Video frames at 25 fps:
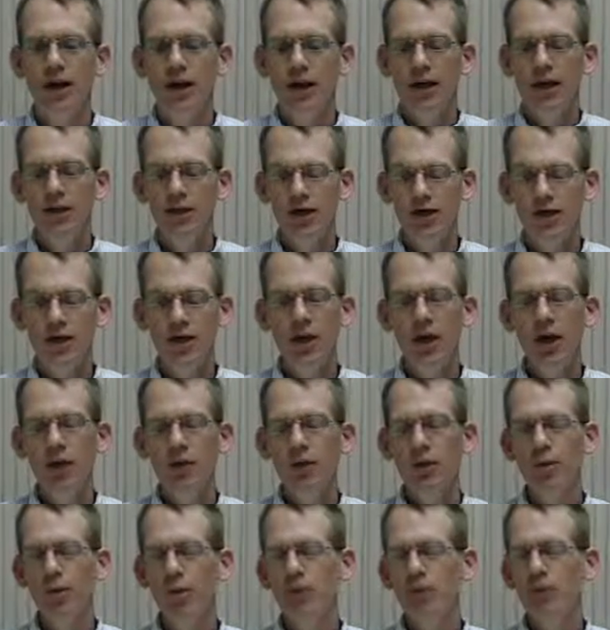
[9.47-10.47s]
In this video, we
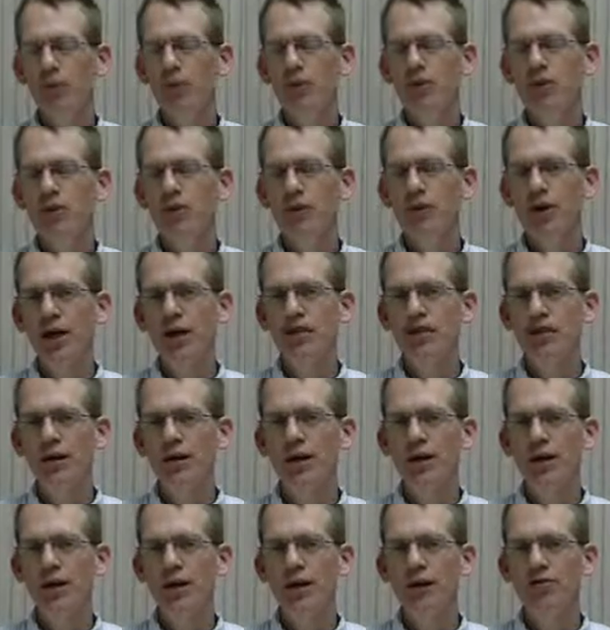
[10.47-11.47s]
want to demonstrate some
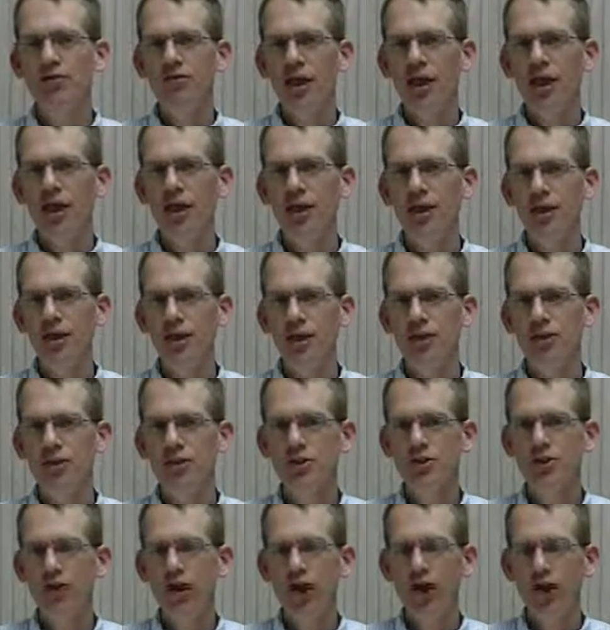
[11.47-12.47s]
of the
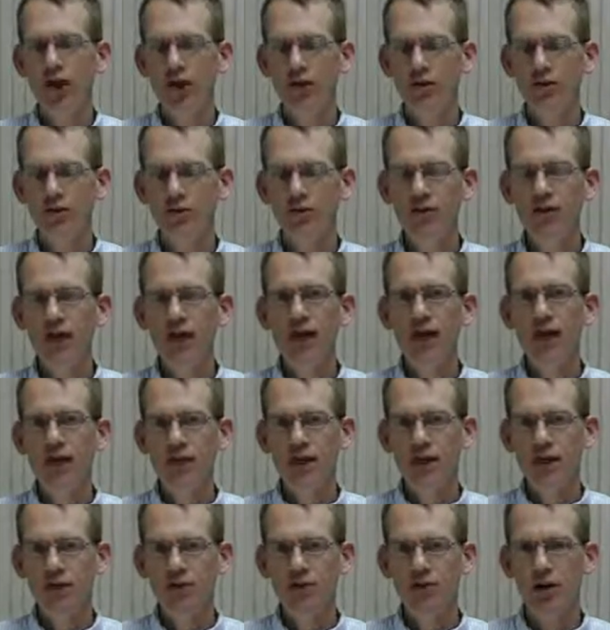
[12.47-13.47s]
advantages of feeding
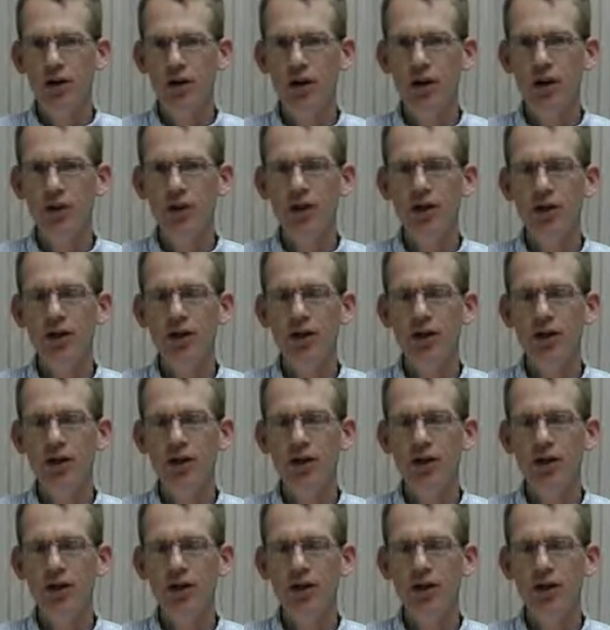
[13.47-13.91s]
electronically.